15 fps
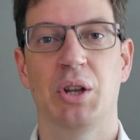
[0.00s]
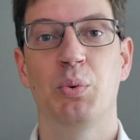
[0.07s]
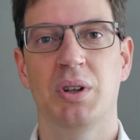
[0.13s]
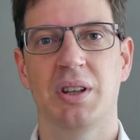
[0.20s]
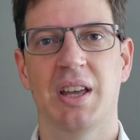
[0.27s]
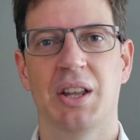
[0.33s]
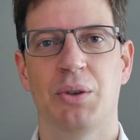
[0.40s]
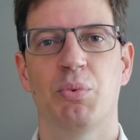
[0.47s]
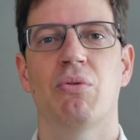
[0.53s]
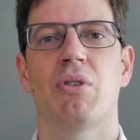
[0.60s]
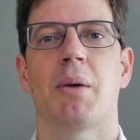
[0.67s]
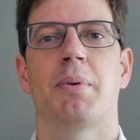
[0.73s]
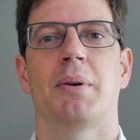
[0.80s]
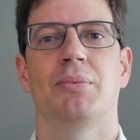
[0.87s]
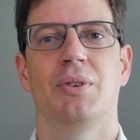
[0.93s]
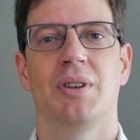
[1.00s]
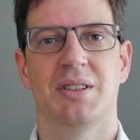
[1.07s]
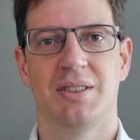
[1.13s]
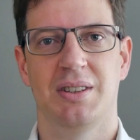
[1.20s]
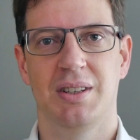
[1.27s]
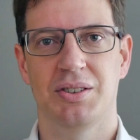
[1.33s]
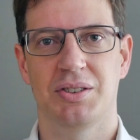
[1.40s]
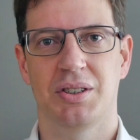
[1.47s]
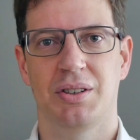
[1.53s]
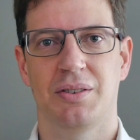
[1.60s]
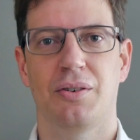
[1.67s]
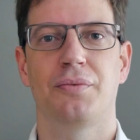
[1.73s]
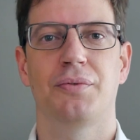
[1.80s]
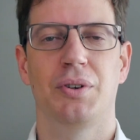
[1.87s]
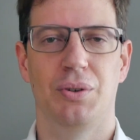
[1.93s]
And with that, we wrap up today's edition
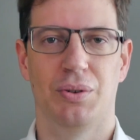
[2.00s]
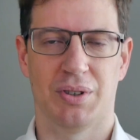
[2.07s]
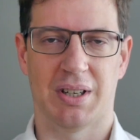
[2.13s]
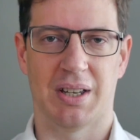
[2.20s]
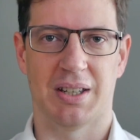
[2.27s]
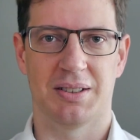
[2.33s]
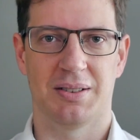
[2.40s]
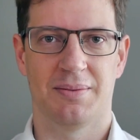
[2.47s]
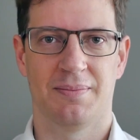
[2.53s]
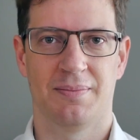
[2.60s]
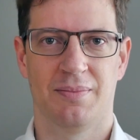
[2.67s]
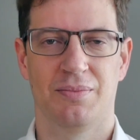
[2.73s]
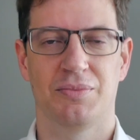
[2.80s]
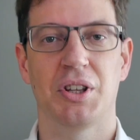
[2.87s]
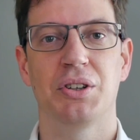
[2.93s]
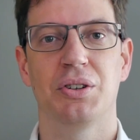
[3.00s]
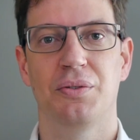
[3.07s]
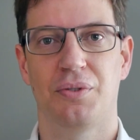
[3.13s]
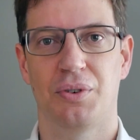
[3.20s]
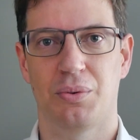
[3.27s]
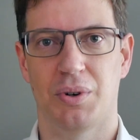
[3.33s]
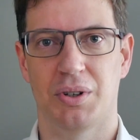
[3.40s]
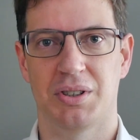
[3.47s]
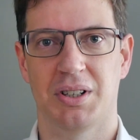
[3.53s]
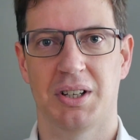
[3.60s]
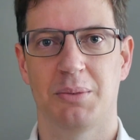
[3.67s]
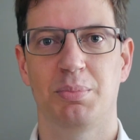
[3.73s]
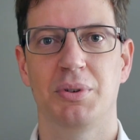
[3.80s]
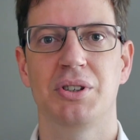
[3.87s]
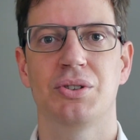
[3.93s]
of the newscast. Thank you for
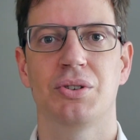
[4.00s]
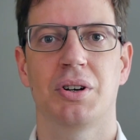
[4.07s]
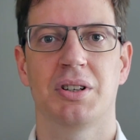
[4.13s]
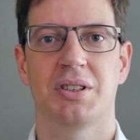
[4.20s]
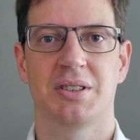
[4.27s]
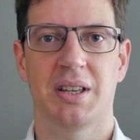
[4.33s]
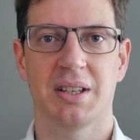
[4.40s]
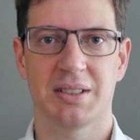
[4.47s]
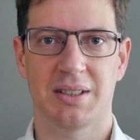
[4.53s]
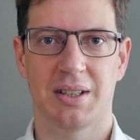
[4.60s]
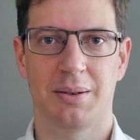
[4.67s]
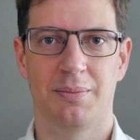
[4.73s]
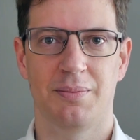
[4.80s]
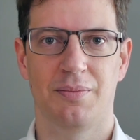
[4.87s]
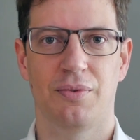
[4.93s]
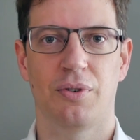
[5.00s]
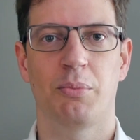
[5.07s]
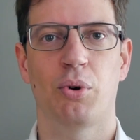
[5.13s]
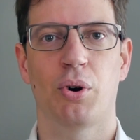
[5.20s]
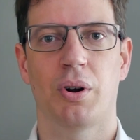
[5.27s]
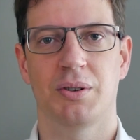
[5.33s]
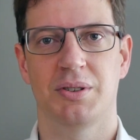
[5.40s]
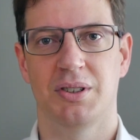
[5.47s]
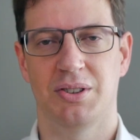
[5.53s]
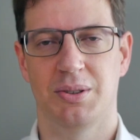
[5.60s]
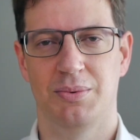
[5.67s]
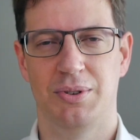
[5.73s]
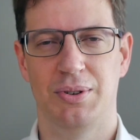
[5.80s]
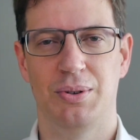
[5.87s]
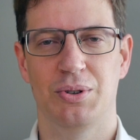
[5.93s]
watching and please join us next time for more
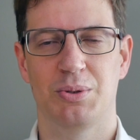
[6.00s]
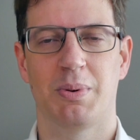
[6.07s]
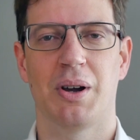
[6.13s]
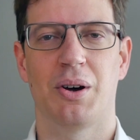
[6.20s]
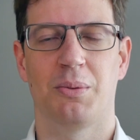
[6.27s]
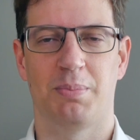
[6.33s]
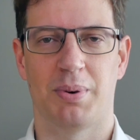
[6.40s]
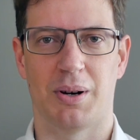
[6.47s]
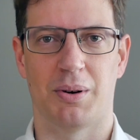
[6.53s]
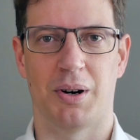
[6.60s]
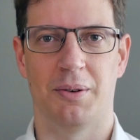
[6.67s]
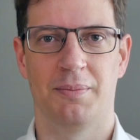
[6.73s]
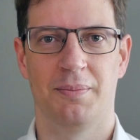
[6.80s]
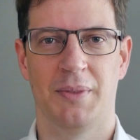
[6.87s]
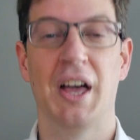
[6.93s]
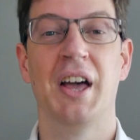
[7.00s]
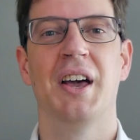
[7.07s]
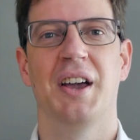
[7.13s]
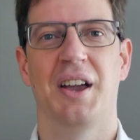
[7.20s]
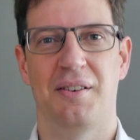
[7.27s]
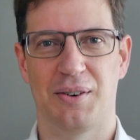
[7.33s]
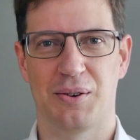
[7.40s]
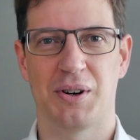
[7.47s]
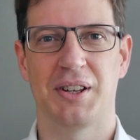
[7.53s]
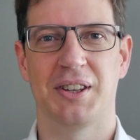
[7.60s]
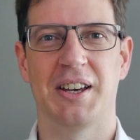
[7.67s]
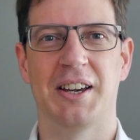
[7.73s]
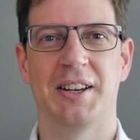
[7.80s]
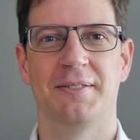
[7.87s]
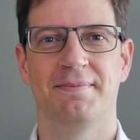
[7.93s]
Systems news by OutPower. Have a
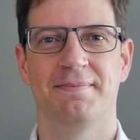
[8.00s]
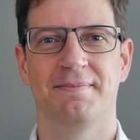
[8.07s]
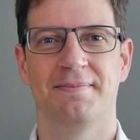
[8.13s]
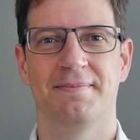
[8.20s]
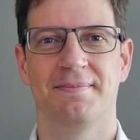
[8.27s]
great day.